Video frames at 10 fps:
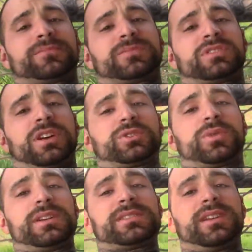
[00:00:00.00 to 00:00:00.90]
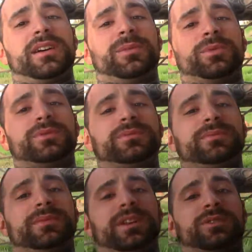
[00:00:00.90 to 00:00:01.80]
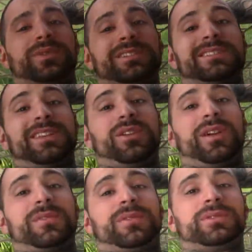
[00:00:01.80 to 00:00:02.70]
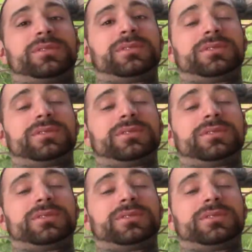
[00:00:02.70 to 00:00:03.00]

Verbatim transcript: So that's where I stay humble and that's where I stay grateful.